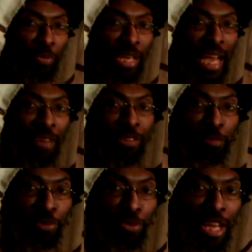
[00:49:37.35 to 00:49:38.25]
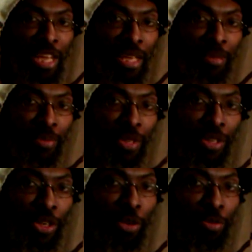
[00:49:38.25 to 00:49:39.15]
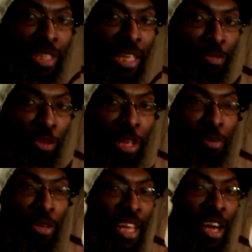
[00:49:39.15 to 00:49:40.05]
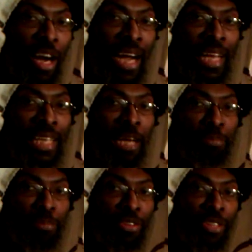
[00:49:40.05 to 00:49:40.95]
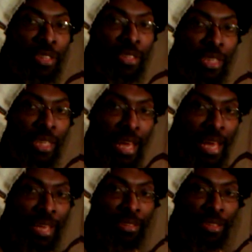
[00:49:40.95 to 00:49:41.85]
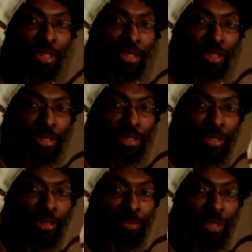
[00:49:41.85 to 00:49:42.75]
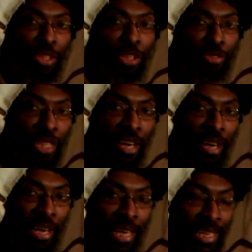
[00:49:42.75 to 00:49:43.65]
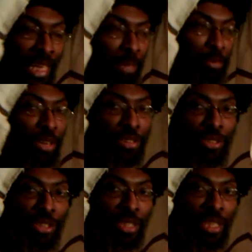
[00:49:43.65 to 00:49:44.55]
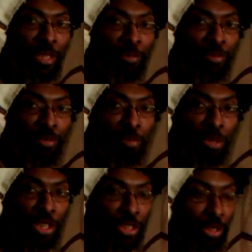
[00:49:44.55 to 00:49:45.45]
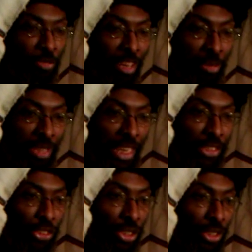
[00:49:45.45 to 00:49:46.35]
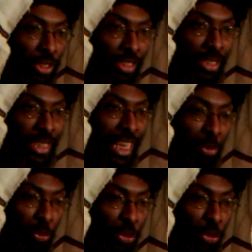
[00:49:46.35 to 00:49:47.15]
We have to pray. You overstand for them, because they are I and I brothers and sisters. You overstand, they are I and I brothers still, because the foundation is still the same.